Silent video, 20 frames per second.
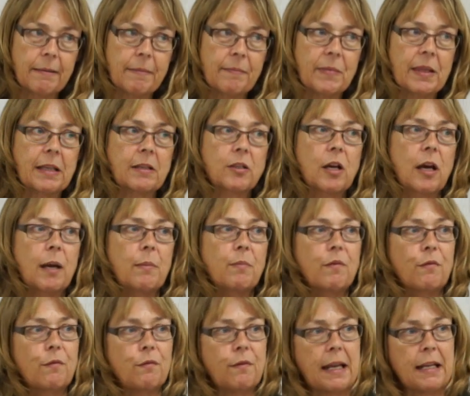the type of
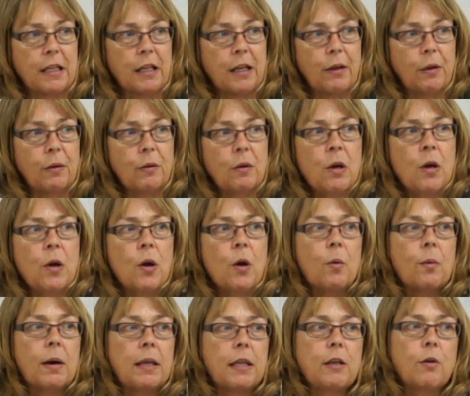venue,
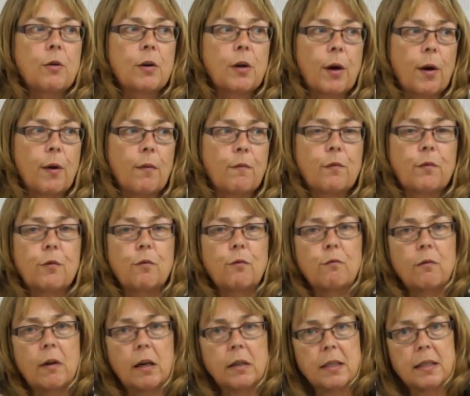whether you're going for
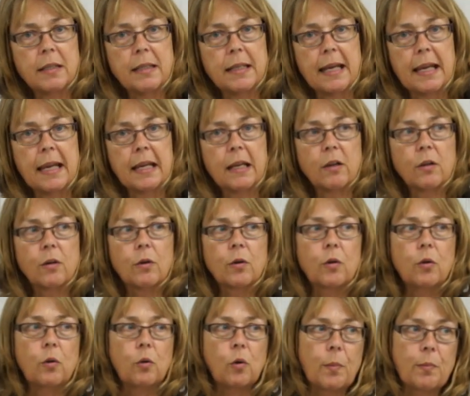rustic,
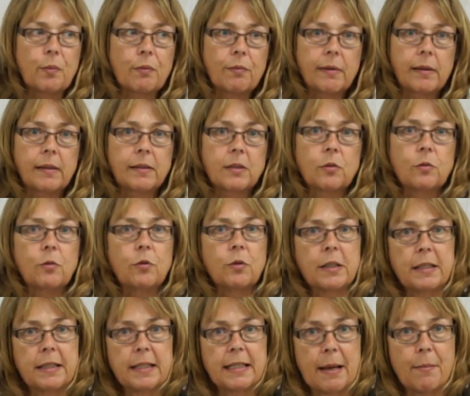corporate or
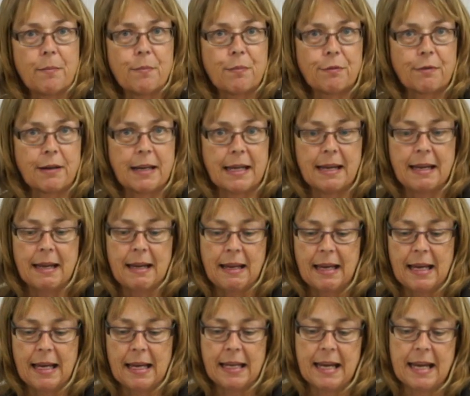contemporary
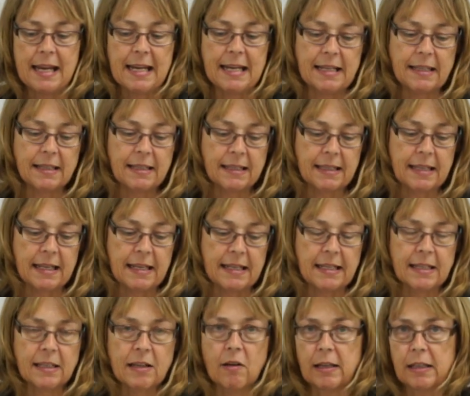in its
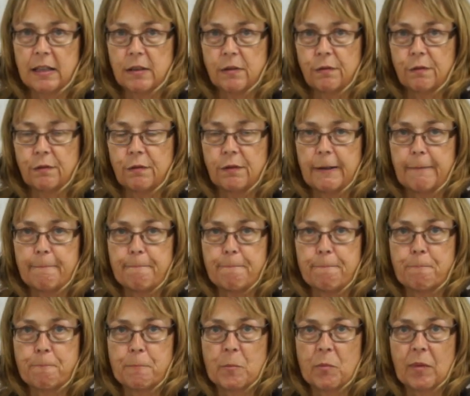kind of
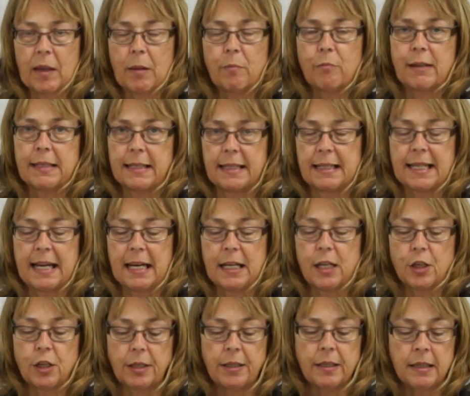
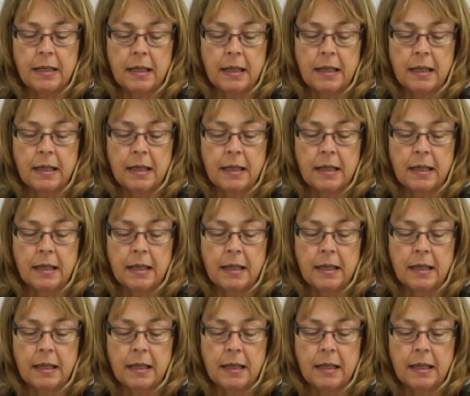presentation.